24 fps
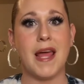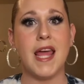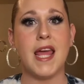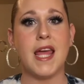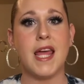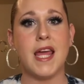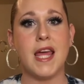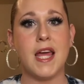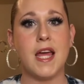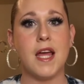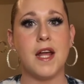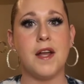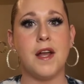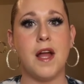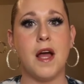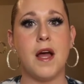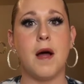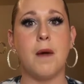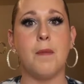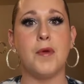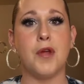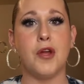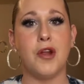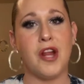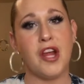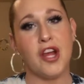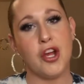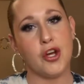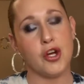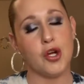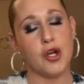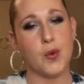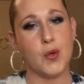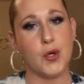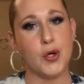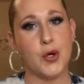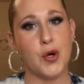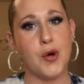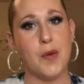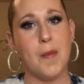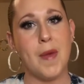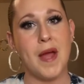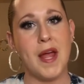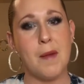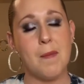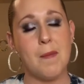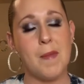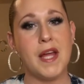and A Beauty Guru
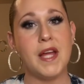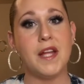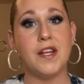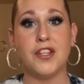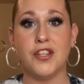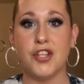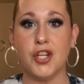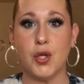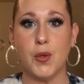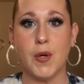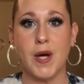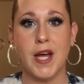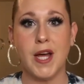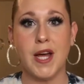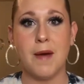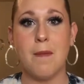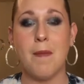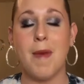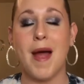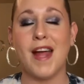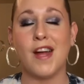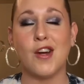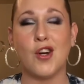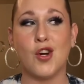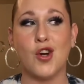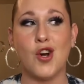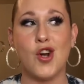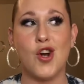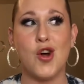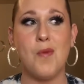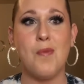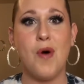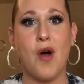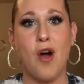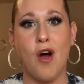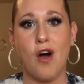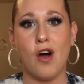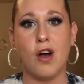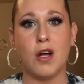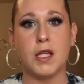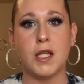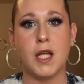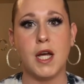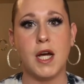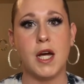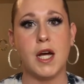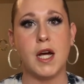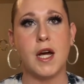Made Me Do It, my girl
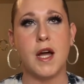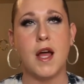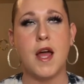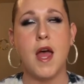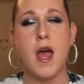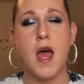Paula.